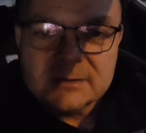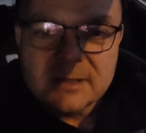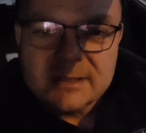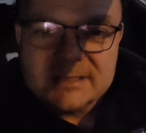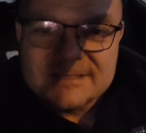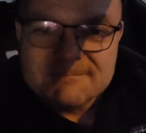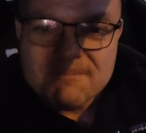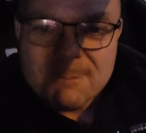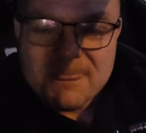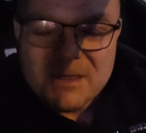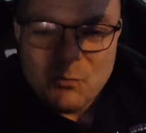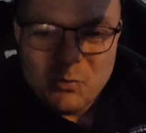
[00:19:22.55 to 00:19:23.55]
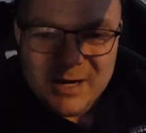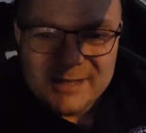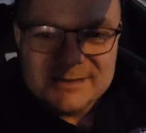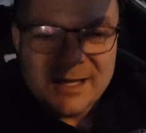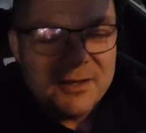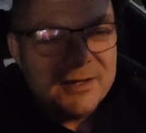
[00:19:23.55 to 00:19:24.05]
Because what
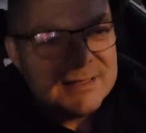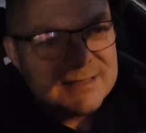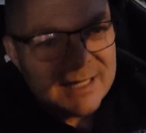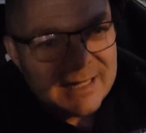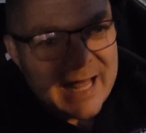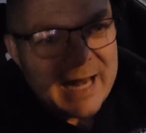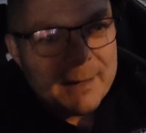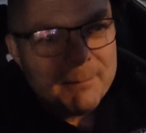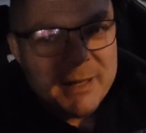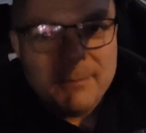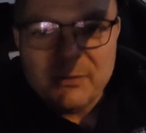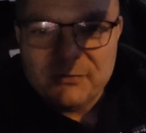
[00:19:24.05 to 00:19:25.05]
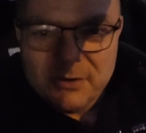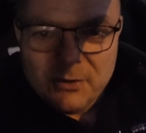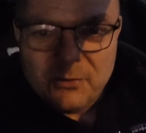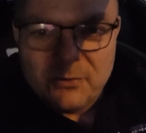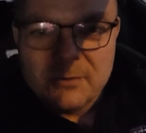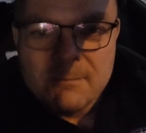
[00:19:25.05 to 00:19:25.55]
I'll tell you is a lot of people
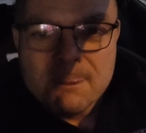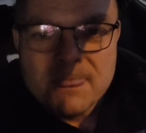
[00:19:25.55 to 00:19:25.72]
do.